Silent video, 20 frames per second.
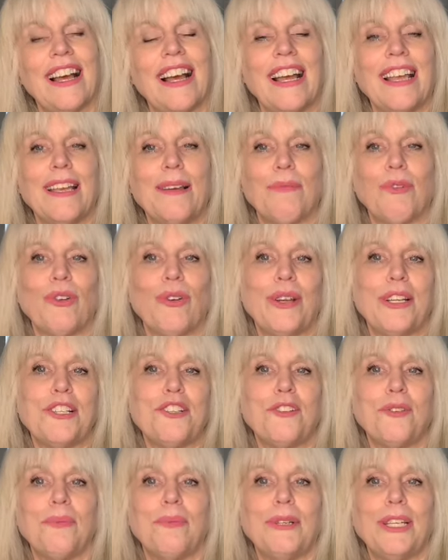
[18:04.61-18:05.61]
I am going
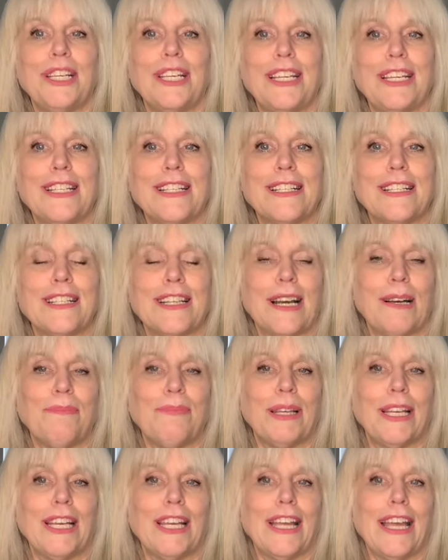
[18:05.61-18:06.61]
to be
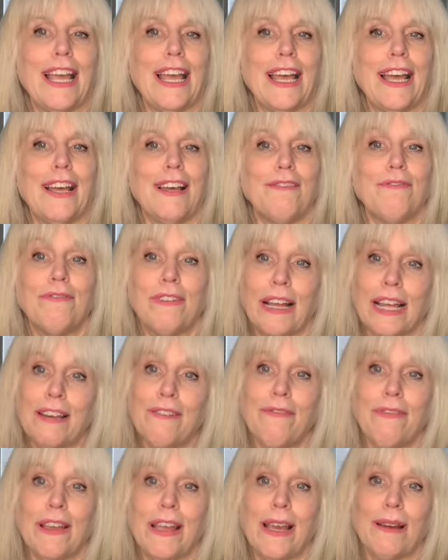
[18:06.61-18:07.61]
stopping at Fine
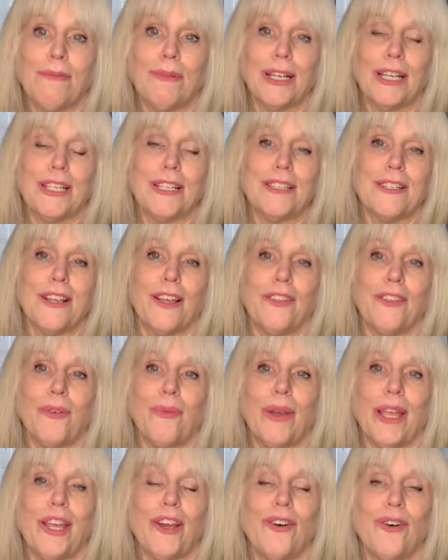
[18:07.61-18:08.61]
Fabrics on the
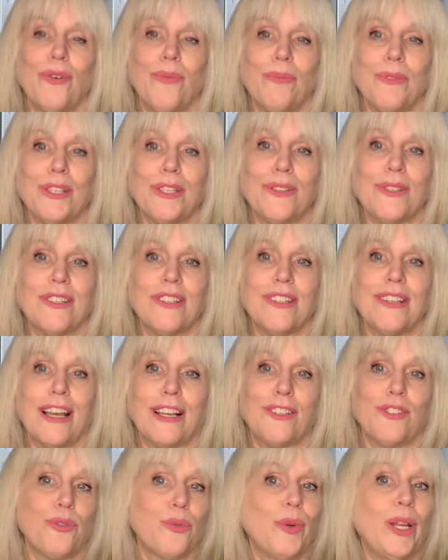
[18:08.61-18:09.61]
way home this
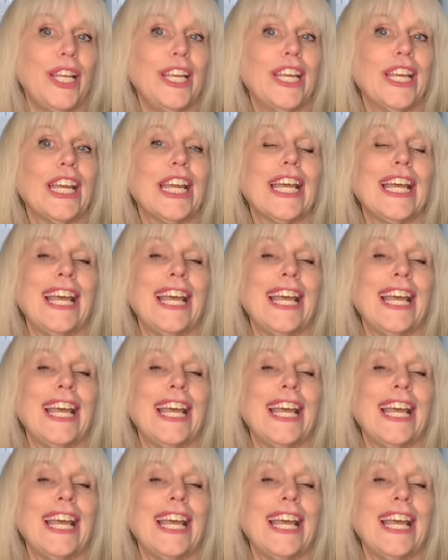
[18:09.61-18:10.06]
next week.